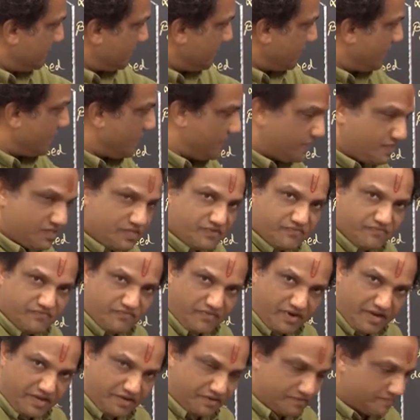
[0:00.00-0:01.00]
Correct?
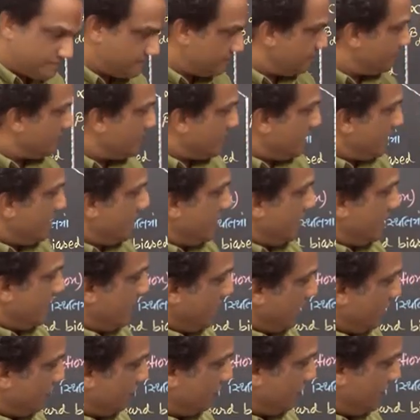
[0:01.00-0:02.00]
Fine.
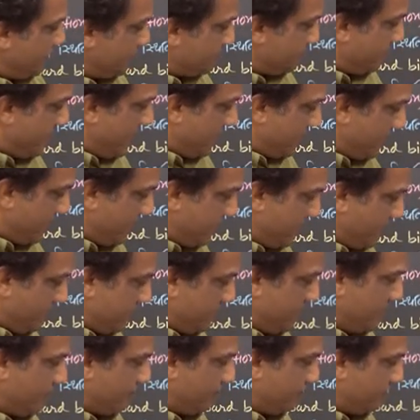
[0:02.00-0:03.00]
Now this
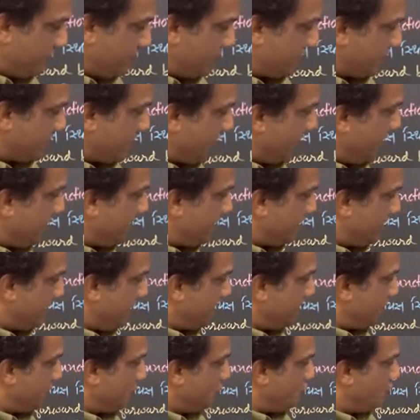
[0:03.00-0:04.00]
battery which is
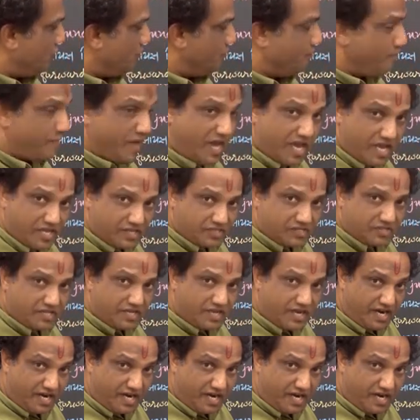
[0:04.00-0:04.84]
connected to base,